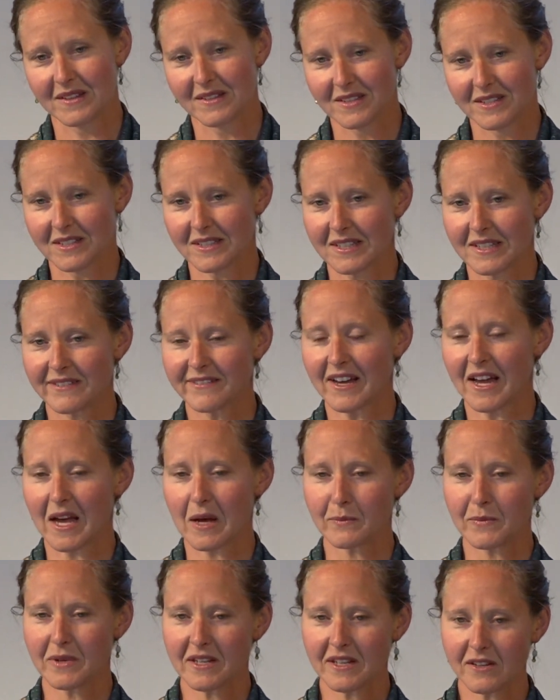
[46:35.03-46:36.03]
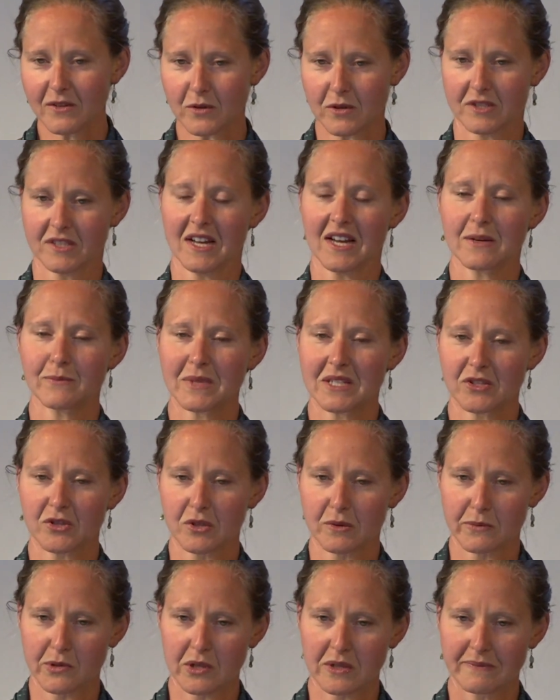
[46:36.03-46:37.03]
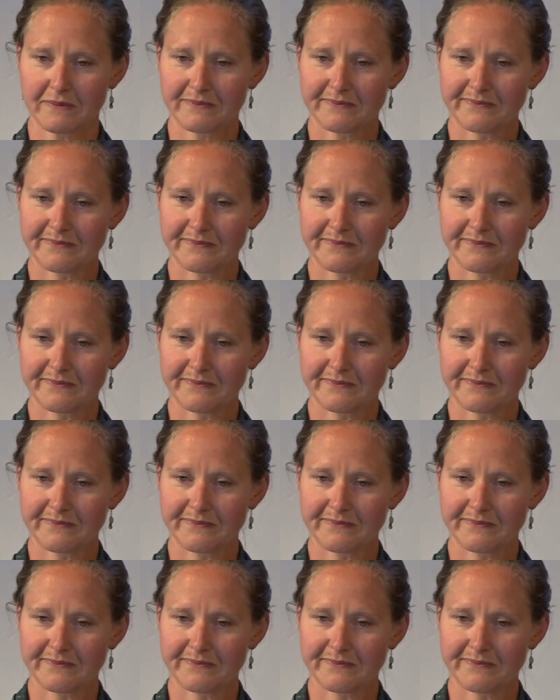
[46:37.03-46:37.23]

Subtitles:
to live happy or die miserable."